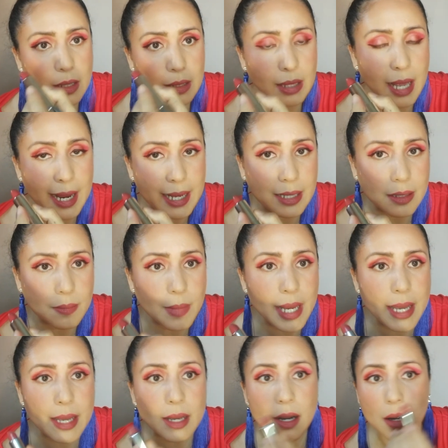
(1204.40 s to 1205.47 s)
line
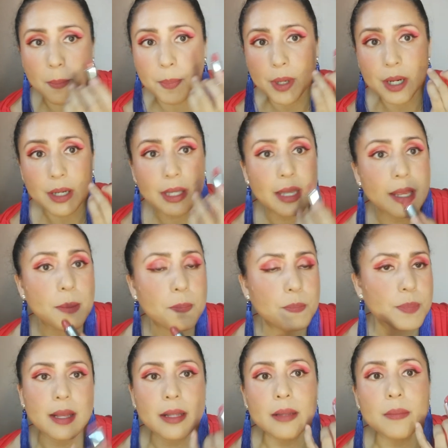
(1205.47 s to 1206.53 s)
my upper lip
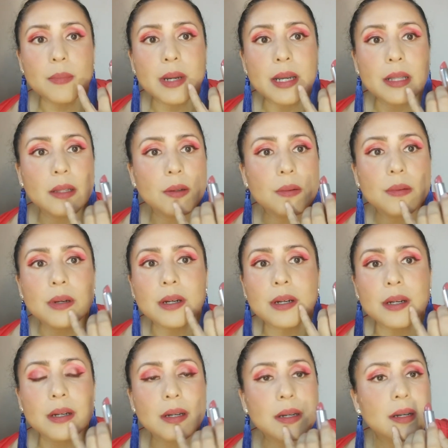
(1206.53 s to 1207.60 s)
and my
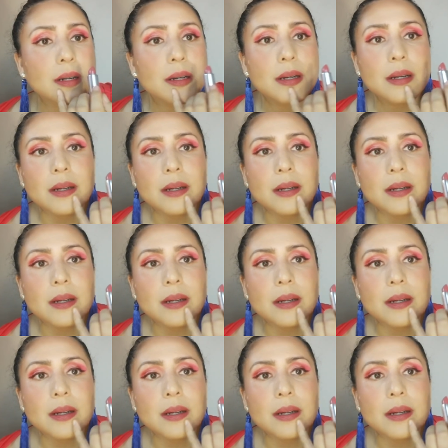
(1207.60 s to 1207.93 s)
lower